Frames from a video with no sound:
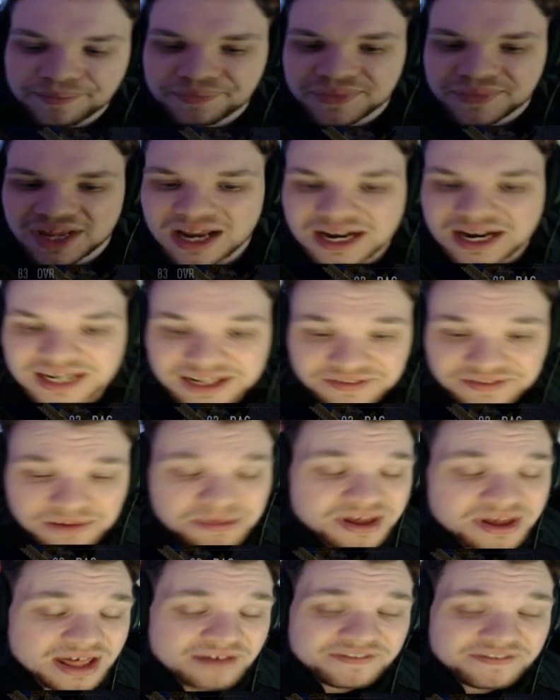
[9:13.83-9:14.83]
And if you
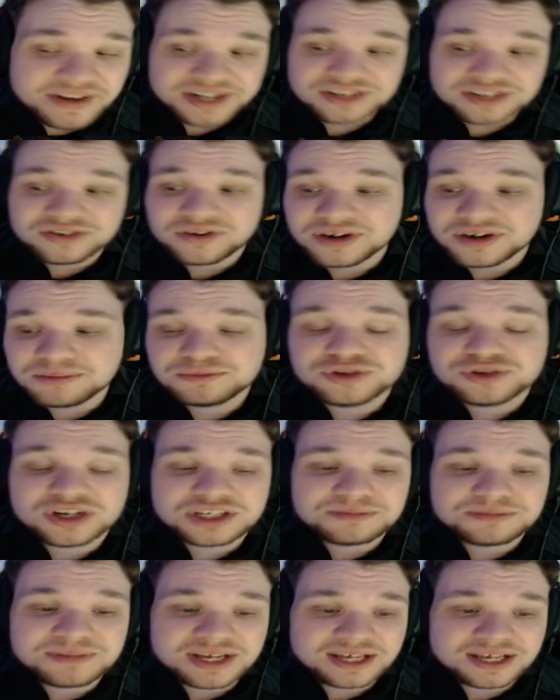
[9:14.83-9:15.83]
put that finisher on him,
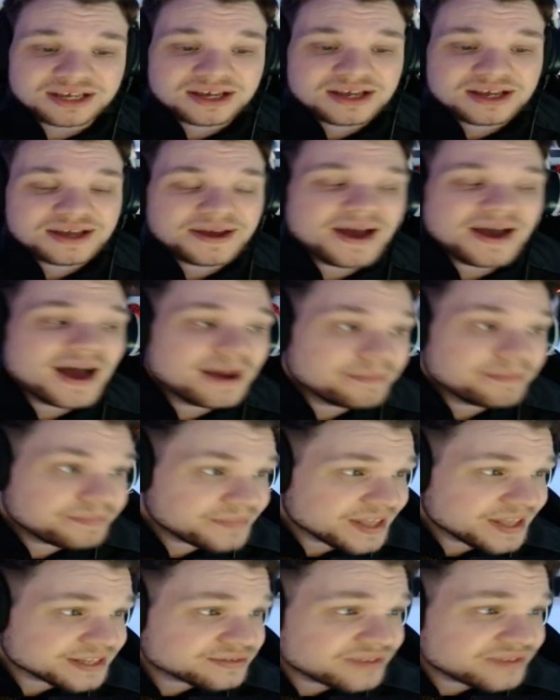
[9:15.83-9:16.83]
trust me,
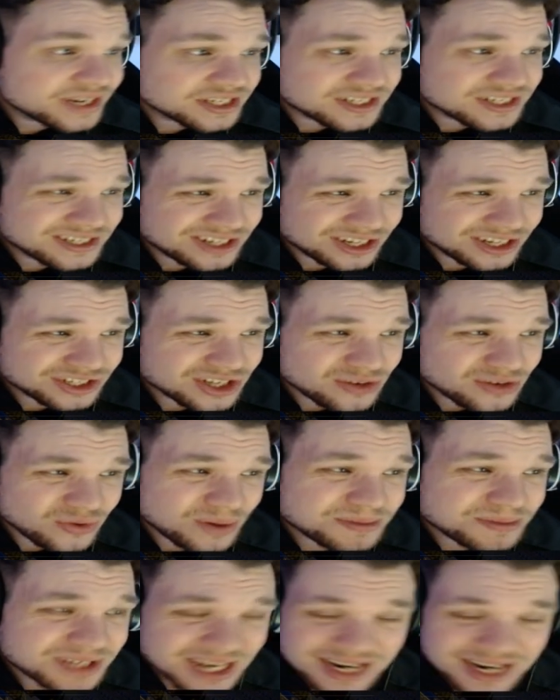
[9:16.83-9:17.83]
his finishing does go
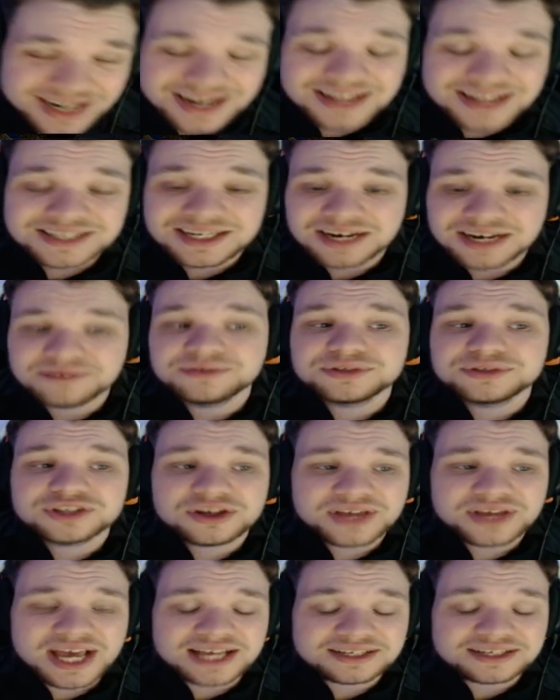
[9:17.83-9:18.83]
up to that next level. So
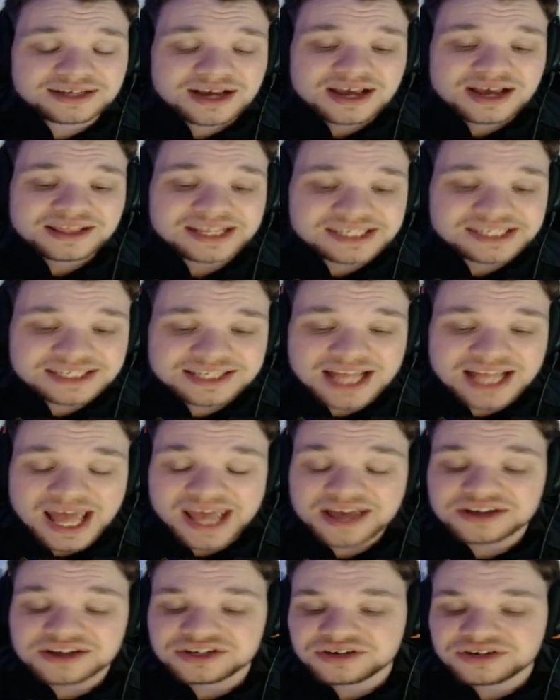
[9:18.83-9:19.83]
yes, this is the
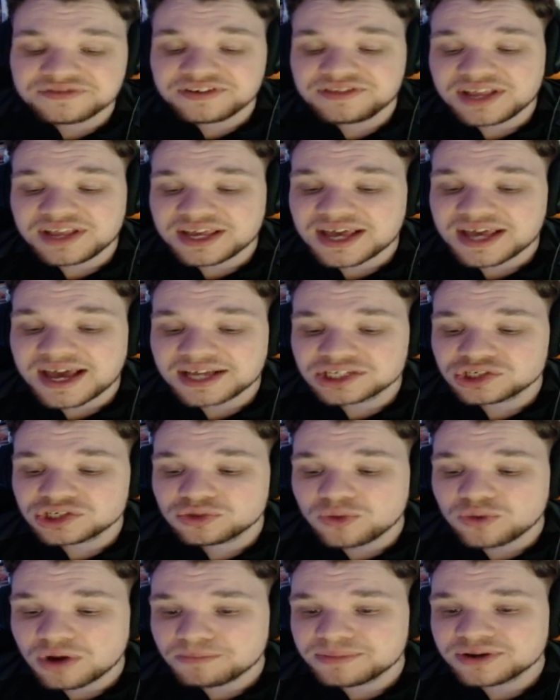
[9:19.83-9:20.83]
850k
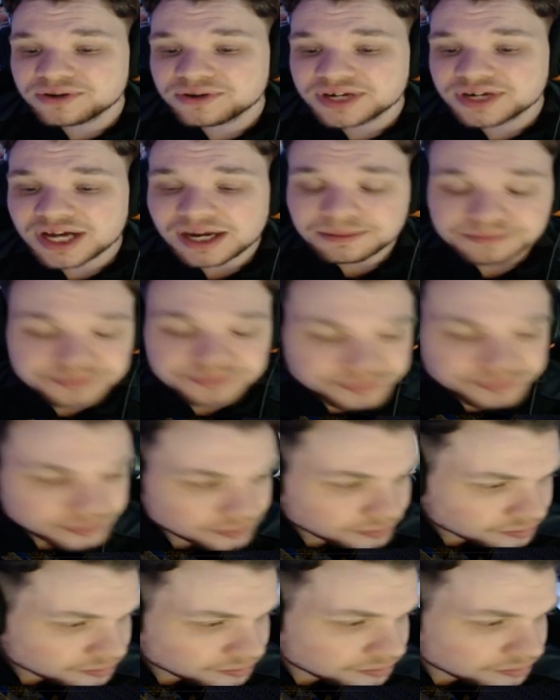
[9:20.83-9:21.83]
squad builder
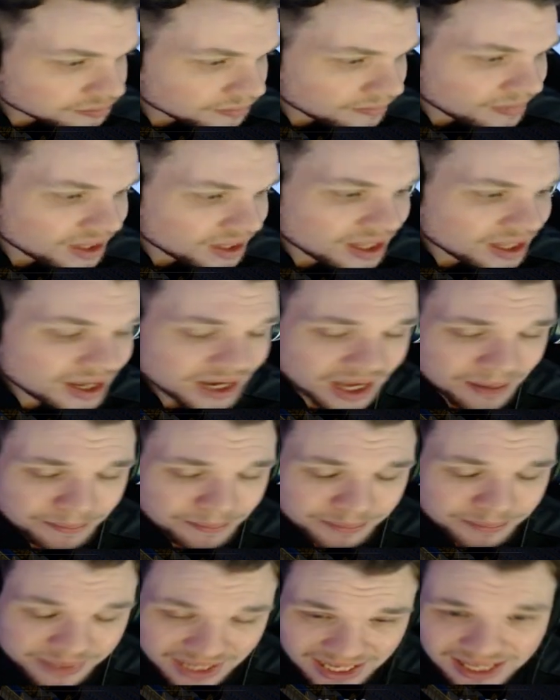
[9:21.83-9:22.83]

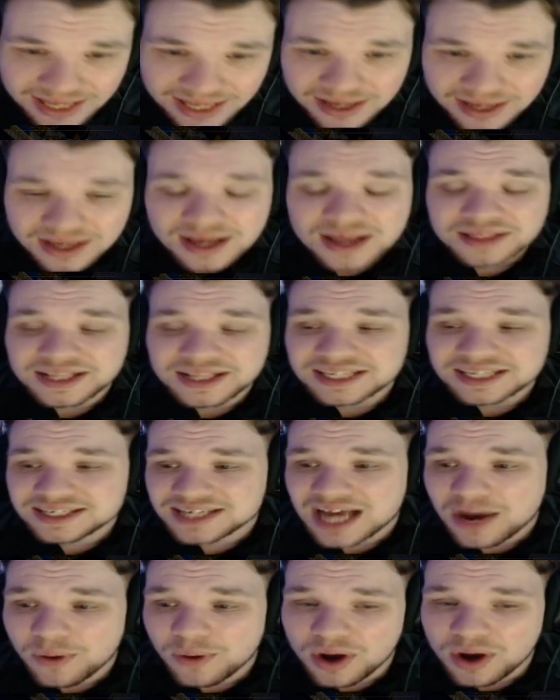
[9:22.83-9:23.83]
complete. This is
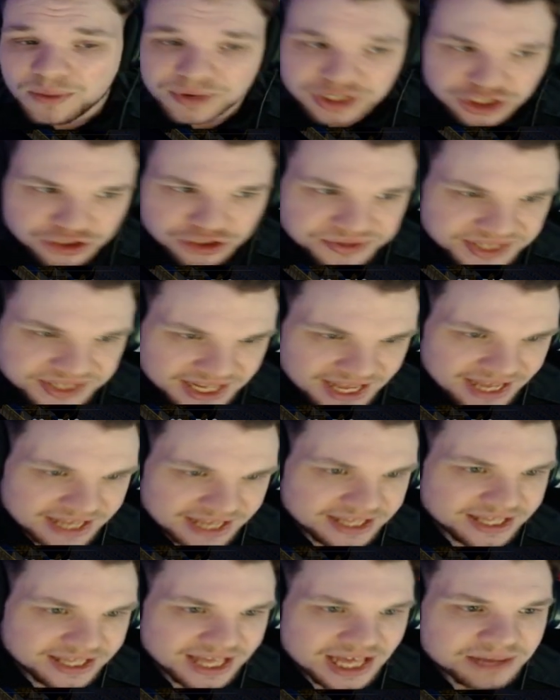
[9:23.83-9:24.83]
how I would use it
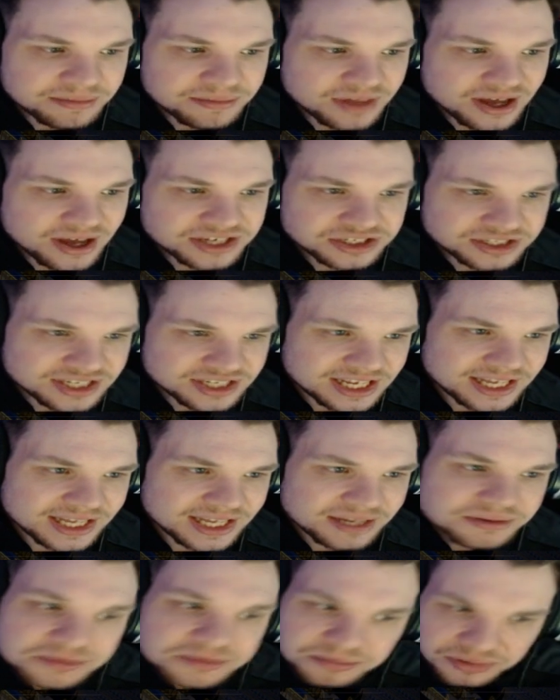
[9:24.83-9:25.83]
in game. As you
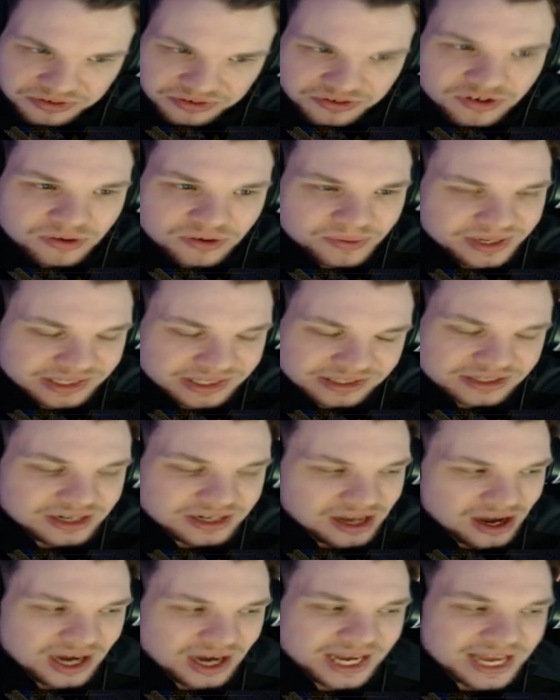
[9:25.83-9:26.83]
see before,
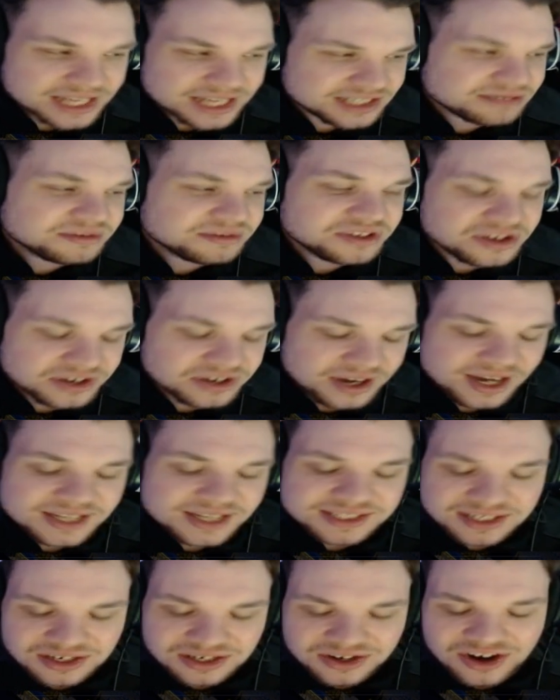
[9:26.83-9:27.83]
I'll get some of you
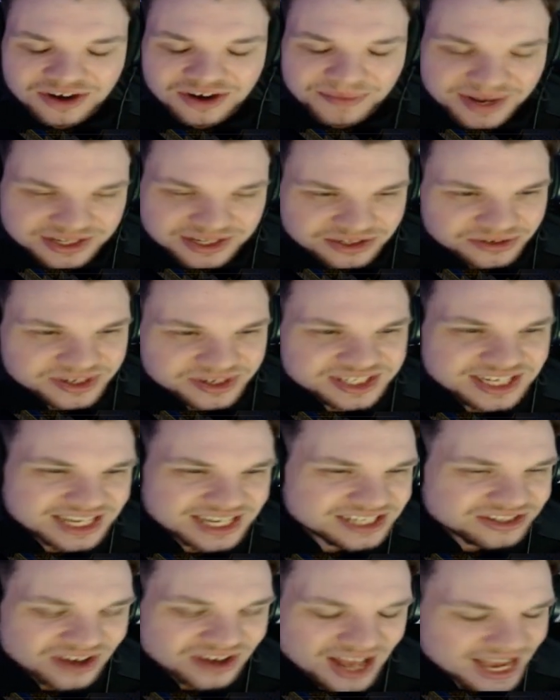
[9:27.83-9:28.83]
guys in the comments always say
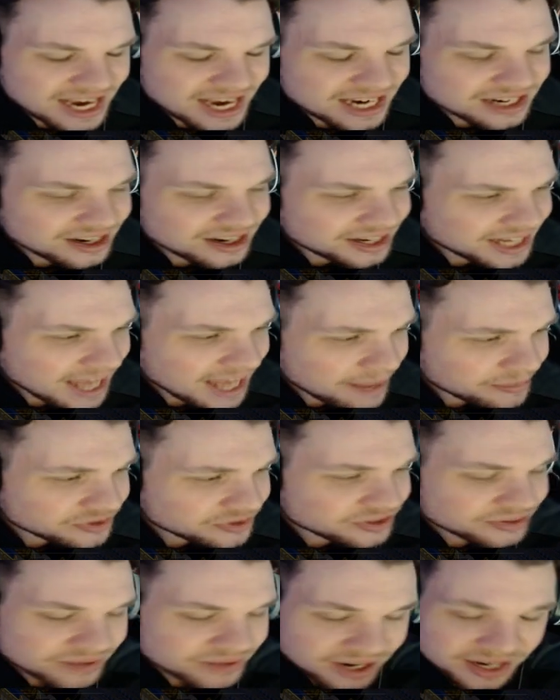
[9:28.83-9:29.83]
it's got 89
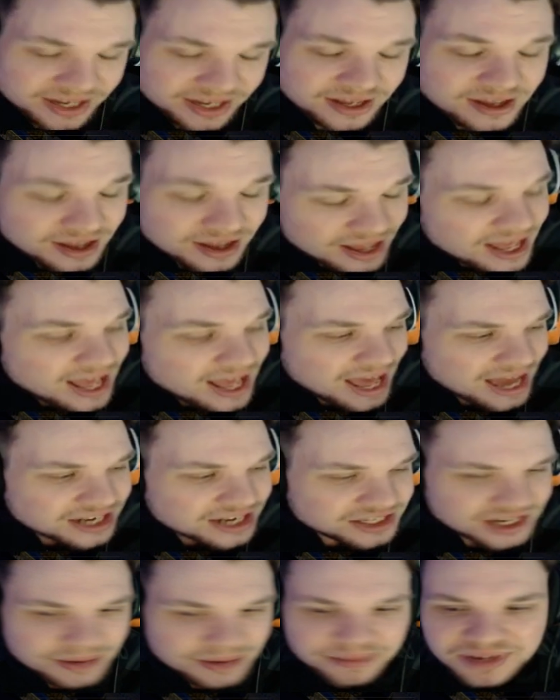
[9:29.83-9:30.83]
chemistry, right?
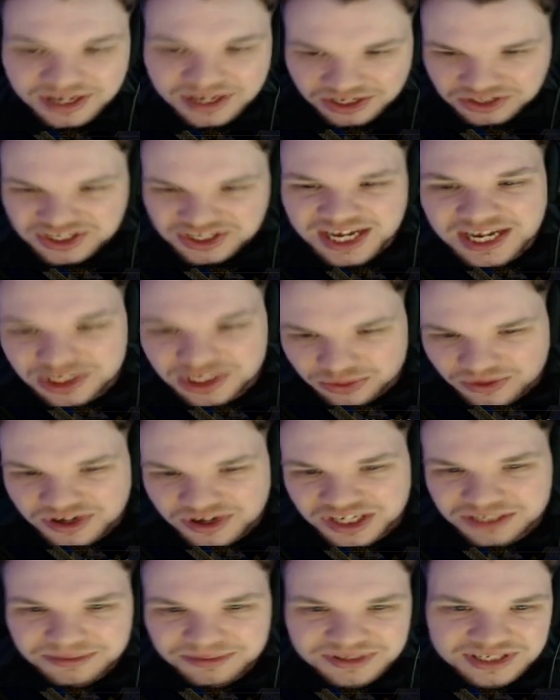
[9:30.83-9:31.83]
Heads up, change
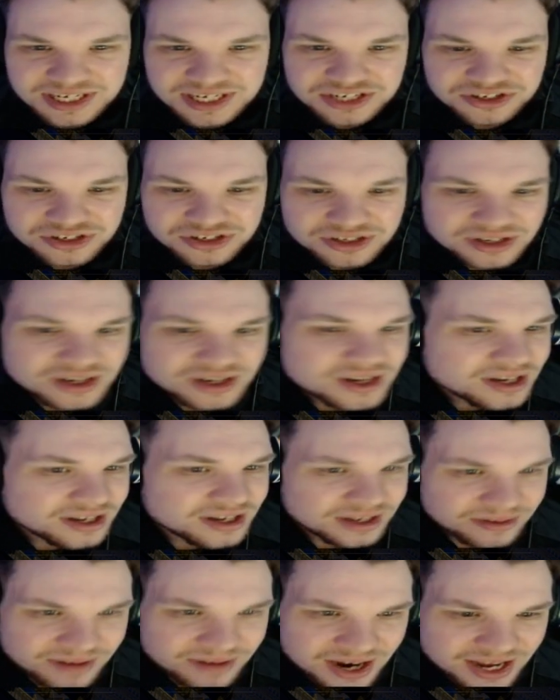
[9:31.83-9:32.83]
Werner's position,
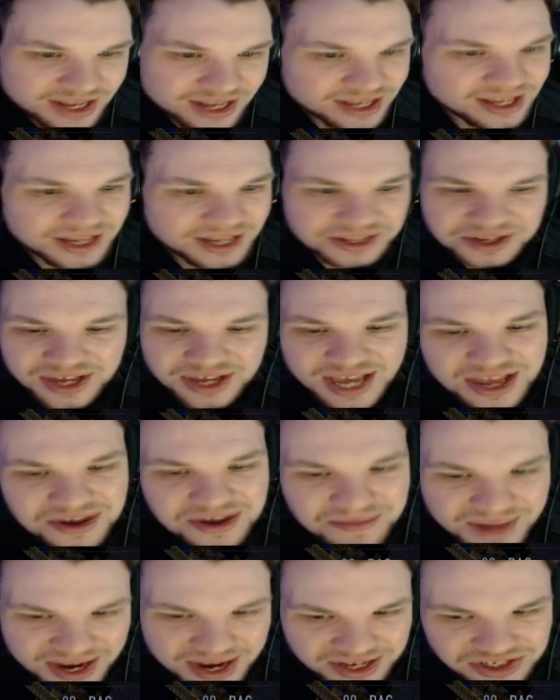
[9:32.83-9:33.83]
right, and you get your
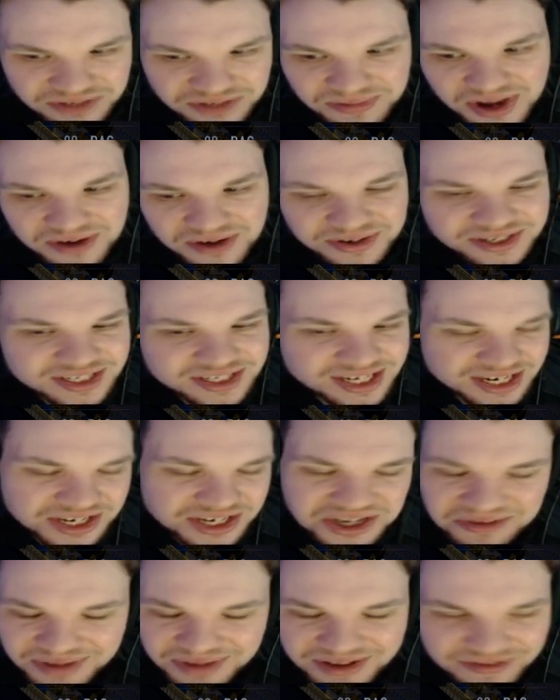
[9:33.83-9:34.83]
manager bonus in,
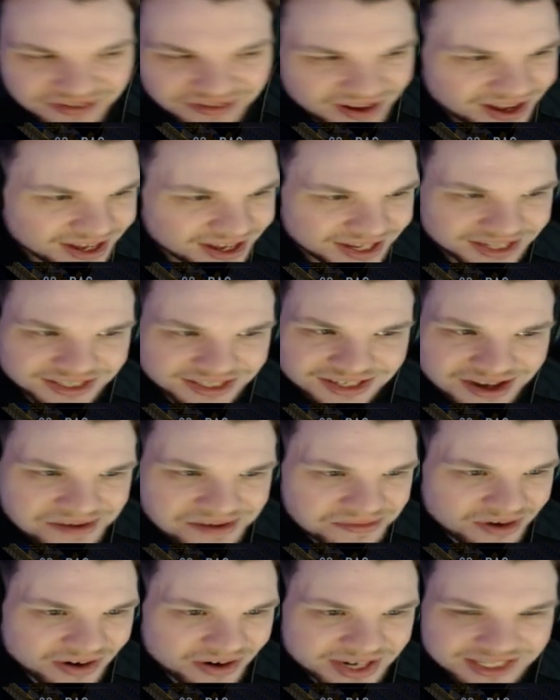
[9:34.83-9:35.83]
you'll be fine.
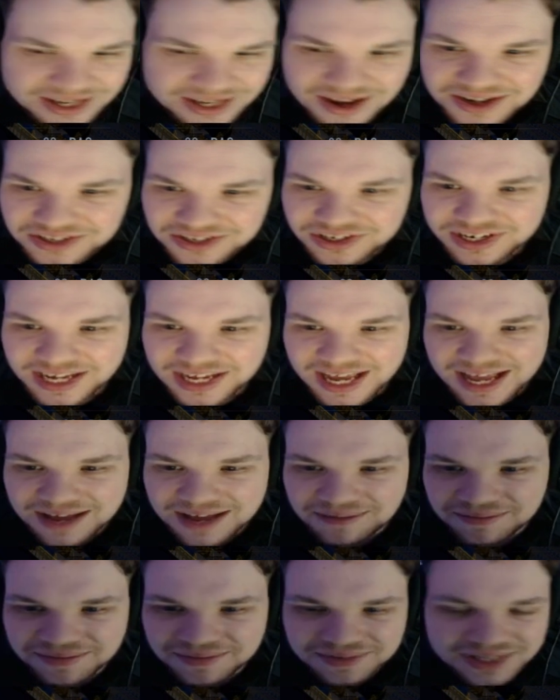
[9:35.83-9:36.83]
Don't worry, it's 100
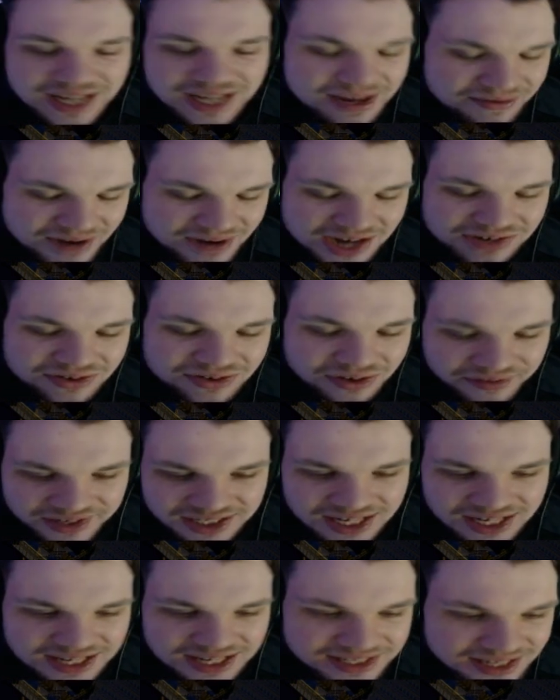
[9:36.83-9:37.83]
chem. Get Rashford
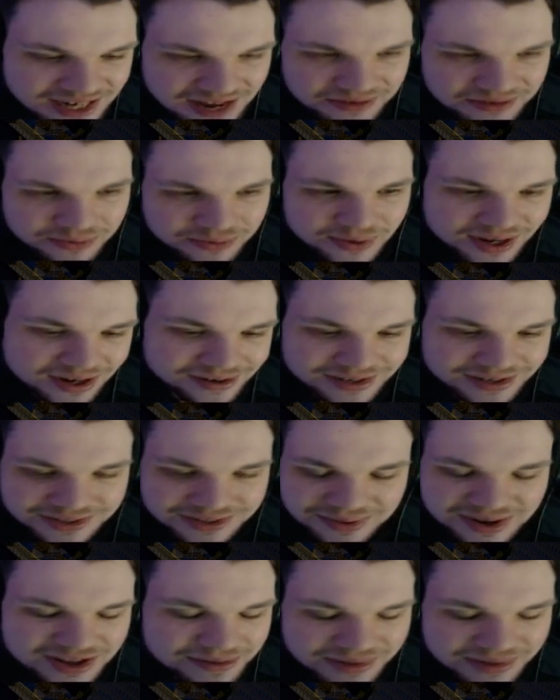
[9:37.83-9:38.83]
obviously as the left winger as
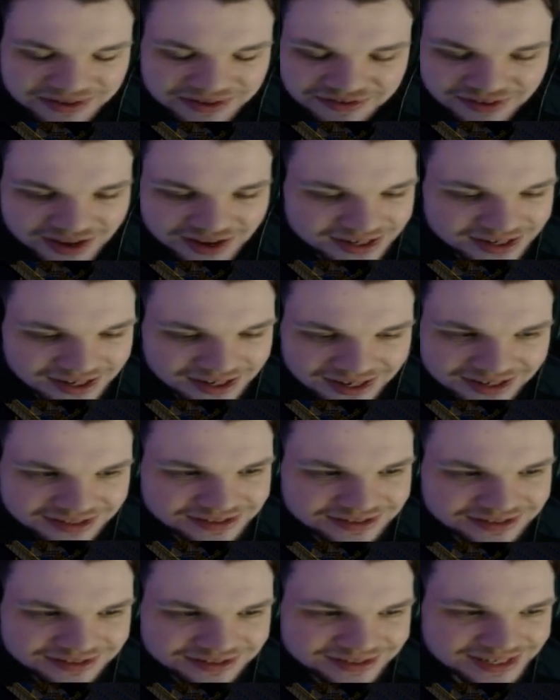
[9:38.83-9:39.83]
well, you'll be fine. Like,
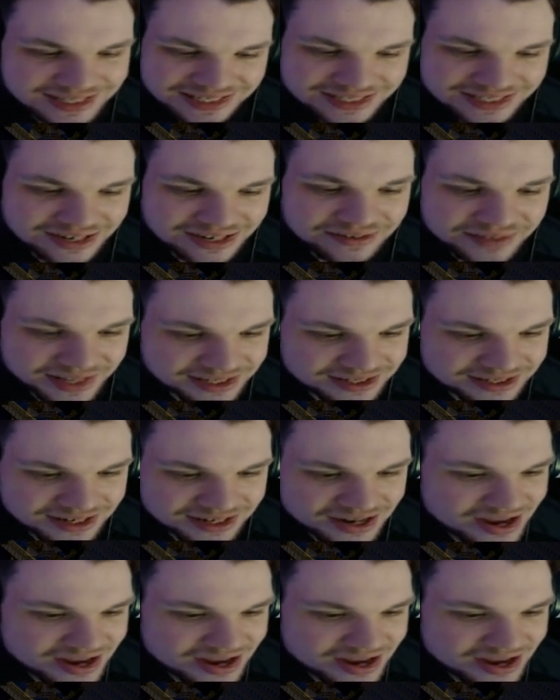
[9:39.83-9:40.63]
let's stop this.